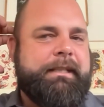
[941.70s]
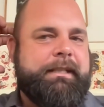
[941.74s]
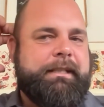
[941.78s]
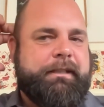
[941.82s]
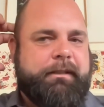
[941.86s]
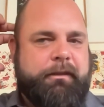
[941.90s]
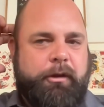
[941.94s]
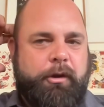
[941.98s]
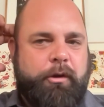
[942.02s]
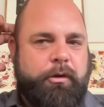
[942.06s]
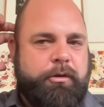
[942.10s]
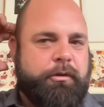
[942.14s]

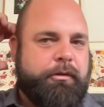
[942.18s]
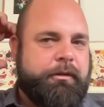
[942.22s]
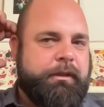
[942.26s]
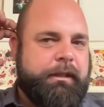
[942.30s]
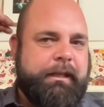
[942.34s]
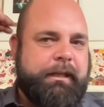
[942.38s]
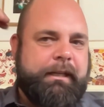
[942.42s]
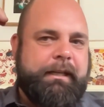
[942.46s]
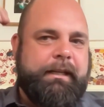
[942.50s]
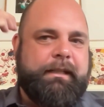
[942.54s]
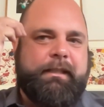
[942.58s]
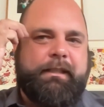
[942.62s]
local
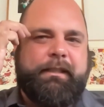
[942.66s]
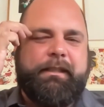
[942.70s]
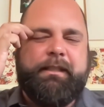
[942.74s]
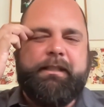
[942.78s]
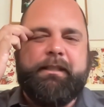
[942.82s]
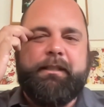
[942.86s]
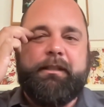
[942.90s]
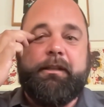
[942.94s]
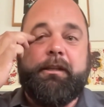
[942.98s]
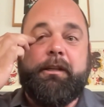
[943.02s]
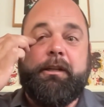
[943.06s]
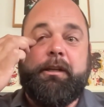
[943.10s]

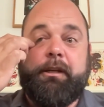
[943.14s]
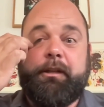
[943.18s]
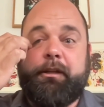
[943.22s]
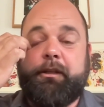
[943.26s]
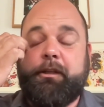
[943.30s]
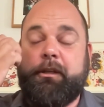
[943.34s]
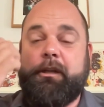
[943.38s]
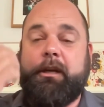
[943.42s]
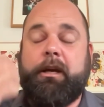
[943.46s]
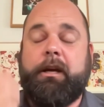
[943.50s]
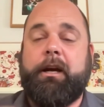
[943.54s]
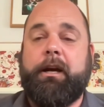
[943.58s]
yeasts
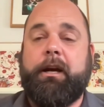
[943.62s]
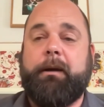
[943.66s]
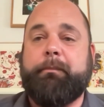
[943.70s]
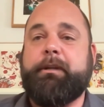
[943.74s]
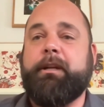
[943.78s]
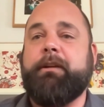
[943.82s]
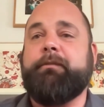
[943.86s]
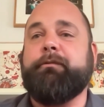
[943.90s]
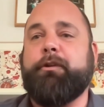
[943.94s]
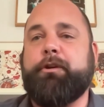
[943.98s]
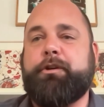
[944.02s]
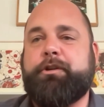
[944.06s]

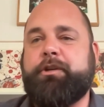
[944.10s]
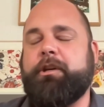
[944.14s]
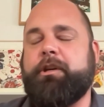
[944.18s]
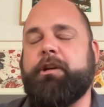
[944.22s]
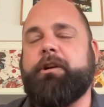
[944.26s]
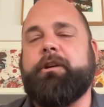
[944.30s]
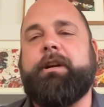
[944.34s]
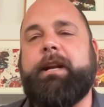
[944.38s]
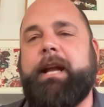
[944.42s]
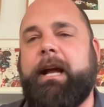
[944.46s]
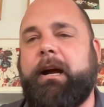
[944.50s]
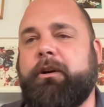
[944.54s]
convert sugar
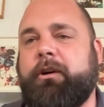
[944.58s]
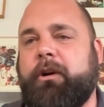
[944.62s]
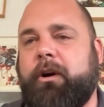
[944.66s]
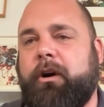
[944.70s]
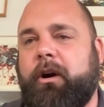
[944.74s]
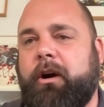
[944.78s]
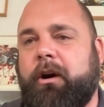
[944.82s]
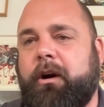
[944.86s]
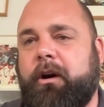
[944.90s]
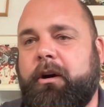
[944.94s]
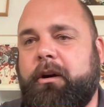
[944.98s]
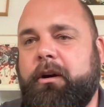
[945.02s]
into
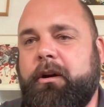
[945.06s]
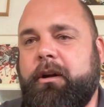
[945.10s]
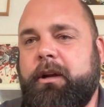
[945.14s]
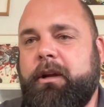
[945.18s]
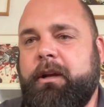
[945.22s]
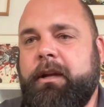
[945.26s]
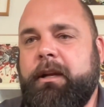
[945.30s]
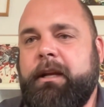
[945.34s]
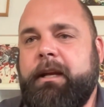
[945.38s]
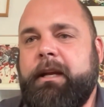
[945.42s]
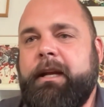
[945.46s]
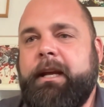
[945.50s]
alcohol,
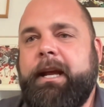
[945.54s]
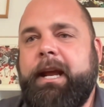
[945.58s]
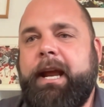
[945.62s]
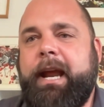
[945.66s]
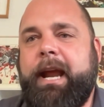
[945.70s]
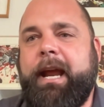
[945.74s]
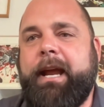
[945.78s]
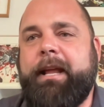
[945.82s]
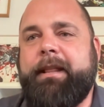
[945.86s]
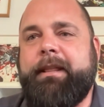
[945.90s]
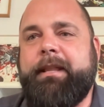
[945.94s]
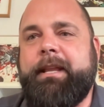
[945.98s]

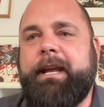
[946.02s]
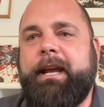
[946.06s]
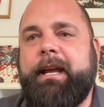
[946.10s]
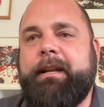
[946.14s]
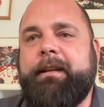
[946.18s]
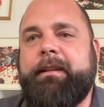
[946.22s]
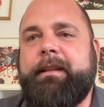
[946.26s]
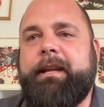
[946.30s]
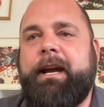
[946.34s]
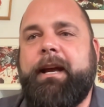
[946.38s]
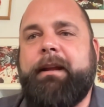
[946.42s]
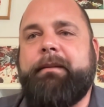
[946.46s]
and
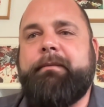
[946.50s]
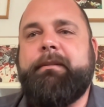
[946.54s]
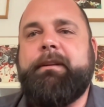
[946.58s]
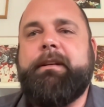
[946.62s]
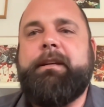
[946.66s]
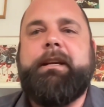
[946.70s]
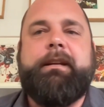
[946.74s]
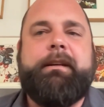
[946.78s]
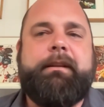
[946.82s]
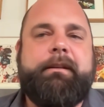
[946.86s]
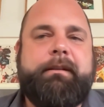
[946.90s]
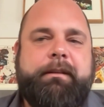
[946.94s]
then that
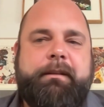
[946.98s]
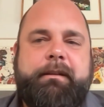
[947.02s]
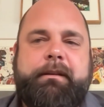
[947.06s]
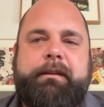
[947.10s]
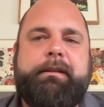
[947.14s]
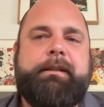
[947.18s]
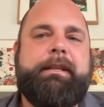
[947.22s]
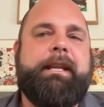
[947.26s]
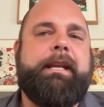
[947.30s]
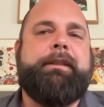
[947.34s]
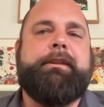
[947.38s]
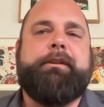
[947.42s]

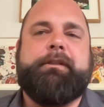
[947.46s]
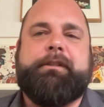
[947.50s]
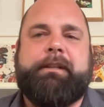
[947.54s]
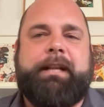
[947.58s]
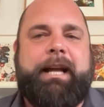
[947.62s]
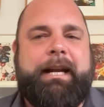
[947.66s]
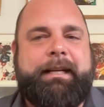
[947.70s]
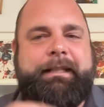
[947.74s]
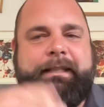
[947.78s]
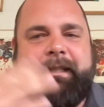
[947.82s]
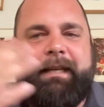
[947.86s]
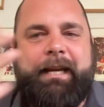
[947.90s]
there's
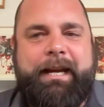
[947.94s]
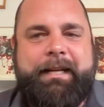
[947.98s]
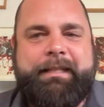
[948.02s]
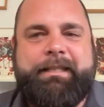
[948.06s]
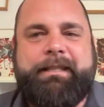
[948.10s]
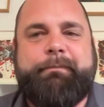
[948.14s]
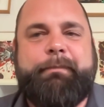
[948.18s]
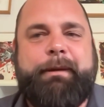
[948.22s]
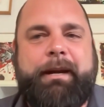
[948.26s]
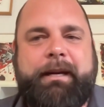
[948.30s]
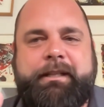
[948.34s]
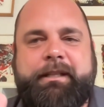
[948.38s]
lactic
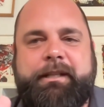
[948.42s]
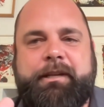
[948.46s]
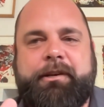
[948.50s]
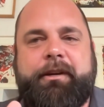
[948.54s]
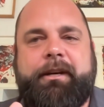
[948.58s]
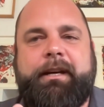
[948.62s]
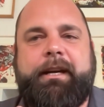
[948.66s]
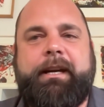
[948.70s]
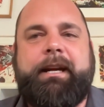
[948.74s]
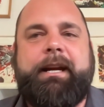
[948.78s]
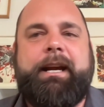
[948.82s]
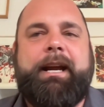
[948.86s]
acid
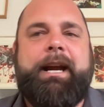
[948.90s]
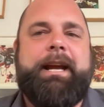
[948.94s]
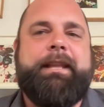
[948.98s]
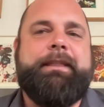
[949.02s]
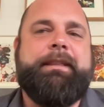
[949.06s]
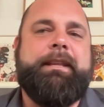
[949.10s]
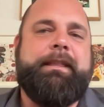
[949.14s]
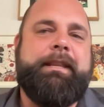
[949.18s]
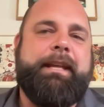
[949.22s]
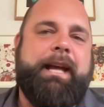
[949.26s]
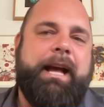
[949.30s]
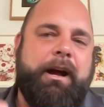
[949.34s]
bacteria, and
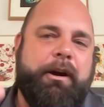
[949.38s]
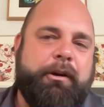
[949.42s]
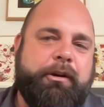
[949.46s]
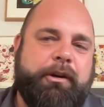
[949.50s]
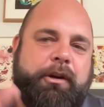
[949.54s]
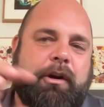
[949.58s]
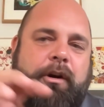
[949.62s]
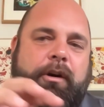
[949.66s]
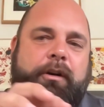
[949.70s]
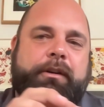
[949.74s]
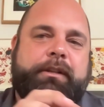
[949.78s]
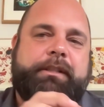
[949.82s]
then the
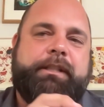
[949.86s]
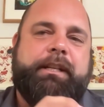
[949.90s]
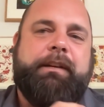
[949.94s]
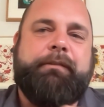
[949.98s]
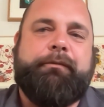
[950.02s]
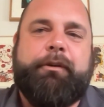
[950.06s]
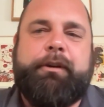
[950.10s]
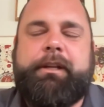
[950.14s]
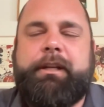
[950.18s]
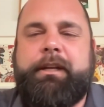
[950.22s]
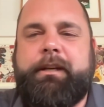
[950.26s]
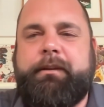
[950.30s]
alcohol is
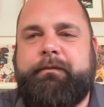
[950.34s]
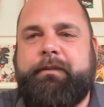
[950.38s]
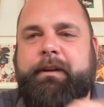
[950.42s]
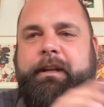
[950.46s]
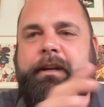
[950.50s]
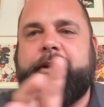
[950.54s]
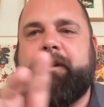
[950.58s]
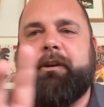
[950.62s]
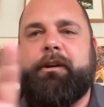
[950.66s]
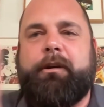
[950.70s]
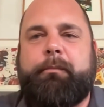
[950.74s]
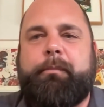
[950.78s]
converted into
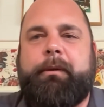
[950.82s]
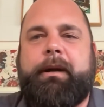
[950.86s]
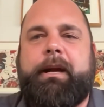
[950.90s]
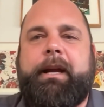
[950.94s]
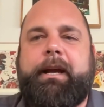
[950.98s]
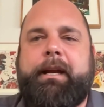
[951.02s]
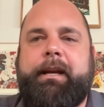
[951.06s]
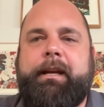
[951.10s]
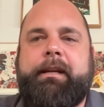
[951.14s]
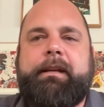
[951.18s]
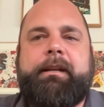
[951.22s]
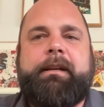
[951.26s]
vinegar
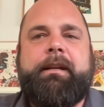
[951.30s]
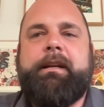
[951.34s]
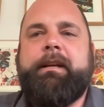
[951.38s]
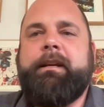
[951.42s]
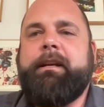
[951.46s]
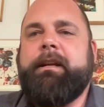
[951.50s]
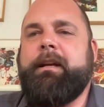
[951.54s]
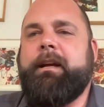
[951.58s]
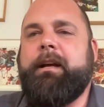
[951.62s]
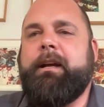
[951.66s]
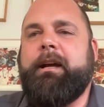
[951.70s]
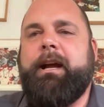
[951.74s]
by
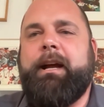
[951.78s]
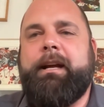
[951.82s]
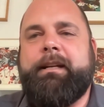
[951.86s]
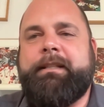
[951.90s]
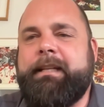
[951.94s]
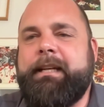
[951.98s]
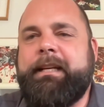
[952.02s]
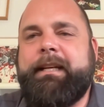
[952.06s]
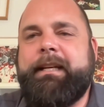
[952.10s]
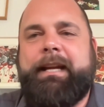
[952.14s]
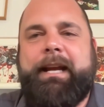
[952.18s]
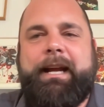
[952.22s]

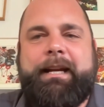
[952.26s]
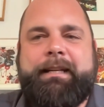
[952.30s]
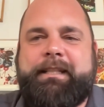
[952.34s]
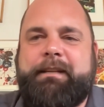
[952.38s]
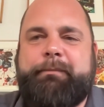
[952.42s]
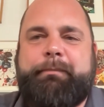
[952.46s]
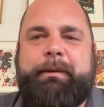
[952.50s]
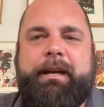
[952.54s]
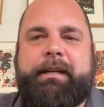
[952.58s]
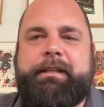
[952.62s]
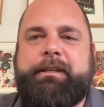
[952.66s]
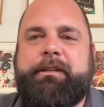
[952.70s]
acetic acid
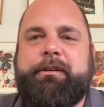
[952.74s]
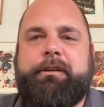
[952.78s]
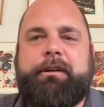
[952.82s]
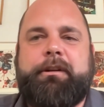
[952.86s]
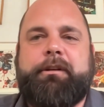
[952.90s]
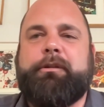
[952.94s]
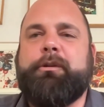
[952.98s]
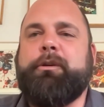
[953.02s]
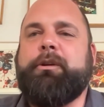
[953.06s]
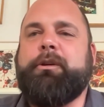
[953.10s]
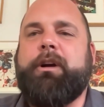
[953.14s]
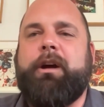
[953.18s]
bacteria,
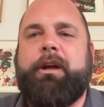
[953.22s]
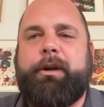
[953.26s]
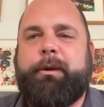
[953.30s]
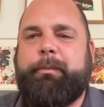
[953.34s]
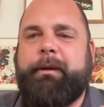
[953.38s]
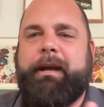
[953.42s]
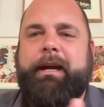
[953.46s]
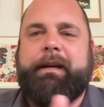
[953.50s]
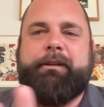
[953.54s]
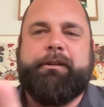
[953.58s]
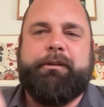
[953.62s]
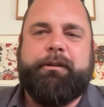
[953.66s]

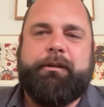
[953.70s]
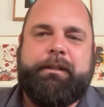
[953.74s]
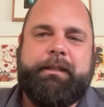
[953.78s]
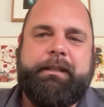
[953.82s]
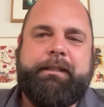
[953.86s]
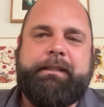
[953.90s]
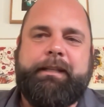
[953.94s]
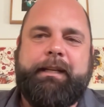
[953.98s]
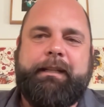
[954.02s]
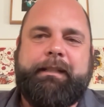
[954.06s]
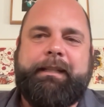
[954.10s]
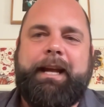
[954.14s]
gluconobacter,
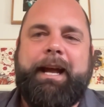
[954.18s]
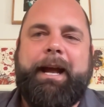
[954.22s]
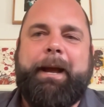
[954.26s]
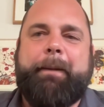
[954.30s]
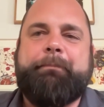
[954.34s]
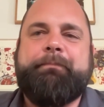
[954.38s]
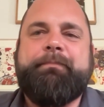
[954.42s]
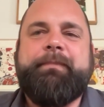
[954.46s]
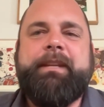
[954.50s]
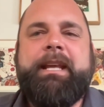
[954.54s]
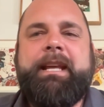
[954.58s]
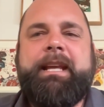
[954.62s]
things like that.
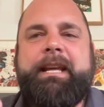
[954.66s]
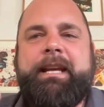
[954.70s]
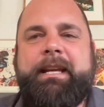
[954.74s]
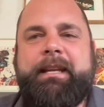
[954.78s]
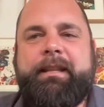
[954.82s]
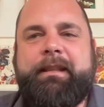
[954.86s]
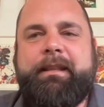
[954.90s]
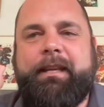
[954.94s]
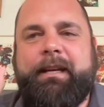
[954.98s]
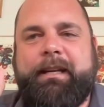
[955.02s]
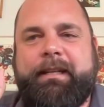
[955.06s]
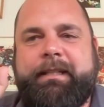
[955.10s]

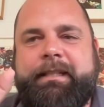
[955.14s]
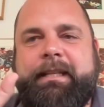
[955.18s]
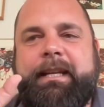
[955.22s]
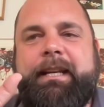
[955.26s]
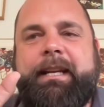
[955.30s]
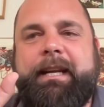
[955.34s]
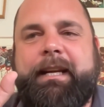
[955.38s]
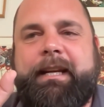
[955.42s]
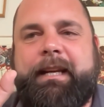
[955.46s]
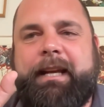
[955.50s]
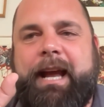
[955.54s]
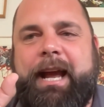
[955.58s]
The
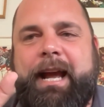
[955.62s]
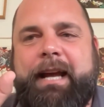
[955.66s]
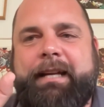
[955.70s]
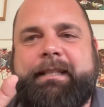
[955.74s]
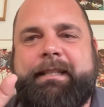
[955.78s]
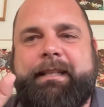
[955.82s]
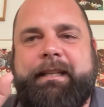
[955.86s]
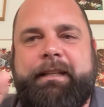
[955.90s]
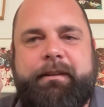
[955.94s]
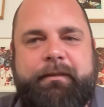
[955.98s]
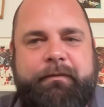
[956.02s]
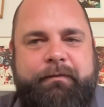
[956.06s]
acetic
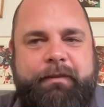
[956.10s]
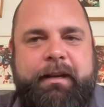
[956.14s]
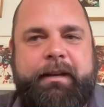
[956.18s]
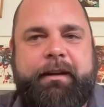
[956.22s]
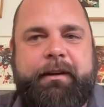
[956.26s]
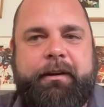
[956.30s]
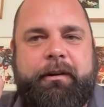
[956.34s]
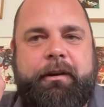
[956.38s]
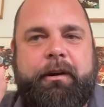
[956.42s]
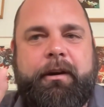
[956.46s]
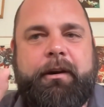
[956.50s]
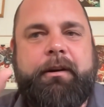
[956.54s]
acid, the
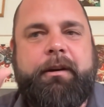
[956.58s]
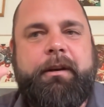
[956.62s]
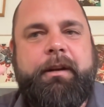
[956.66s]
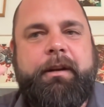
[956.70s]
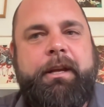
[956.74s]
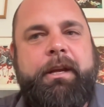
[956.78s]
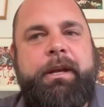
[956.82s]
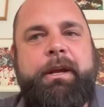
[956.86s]
vinegar,